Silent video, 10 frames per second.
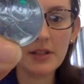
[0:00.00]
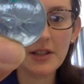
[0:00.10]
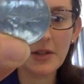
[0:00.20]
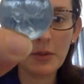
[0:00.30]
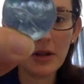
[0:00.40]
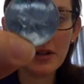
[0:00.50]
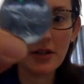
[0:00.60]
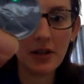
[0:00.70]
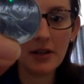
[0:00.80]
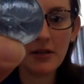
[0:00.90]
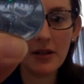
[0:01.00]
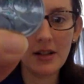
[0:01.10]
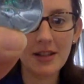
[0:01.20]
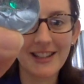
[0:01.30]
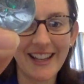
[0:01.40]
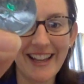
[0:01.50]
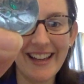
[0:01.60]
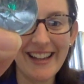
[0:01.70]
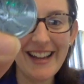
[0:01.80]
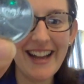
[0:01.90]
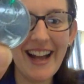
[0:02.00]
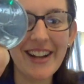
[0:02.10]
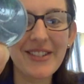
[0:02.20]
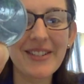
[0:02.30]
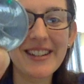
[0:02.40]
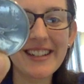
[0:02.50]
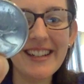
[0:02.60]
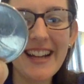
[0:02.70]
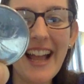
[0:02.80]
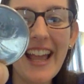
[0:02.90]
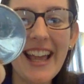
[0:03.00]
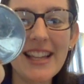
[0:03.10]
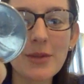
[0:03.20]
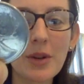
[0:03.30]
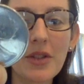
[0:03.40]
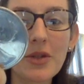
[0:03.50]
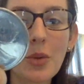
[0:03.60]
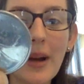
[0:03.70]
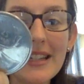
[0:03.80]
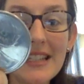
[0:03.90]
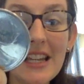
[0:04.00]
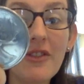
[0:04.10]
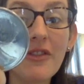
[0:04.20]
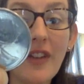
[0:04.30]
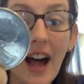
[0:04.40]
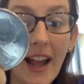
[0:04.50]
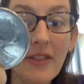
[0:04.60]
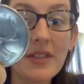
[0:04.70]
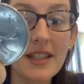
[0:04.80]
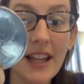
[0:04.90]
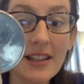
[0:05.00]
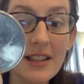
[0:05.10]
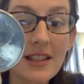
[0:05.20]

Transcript: it's so weird to try to do this. A quarter is worth 25 cents.